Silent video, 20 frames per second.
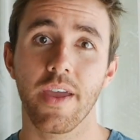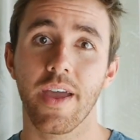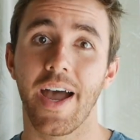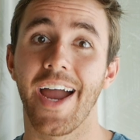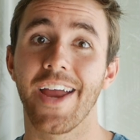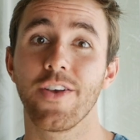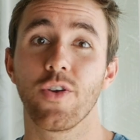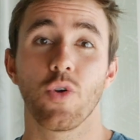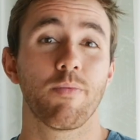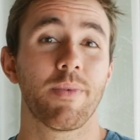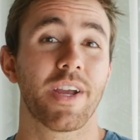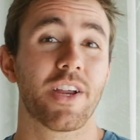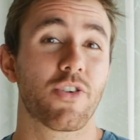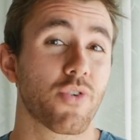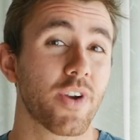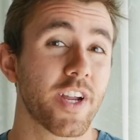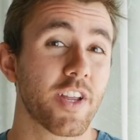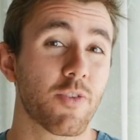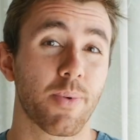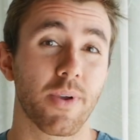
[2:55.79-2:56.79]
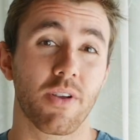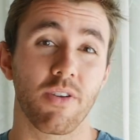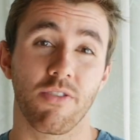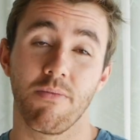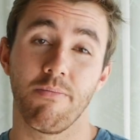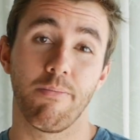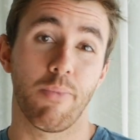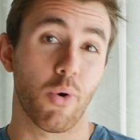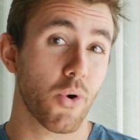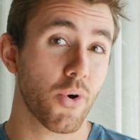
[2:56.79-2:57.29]
I don't make trades because
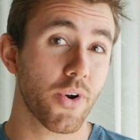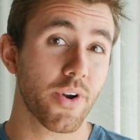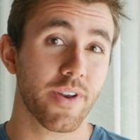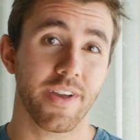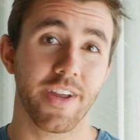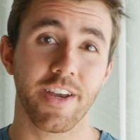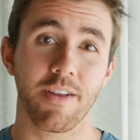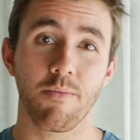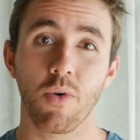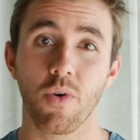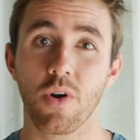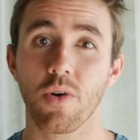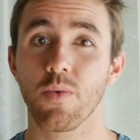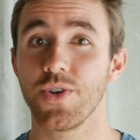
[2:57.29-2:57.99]
I'm bored anymore,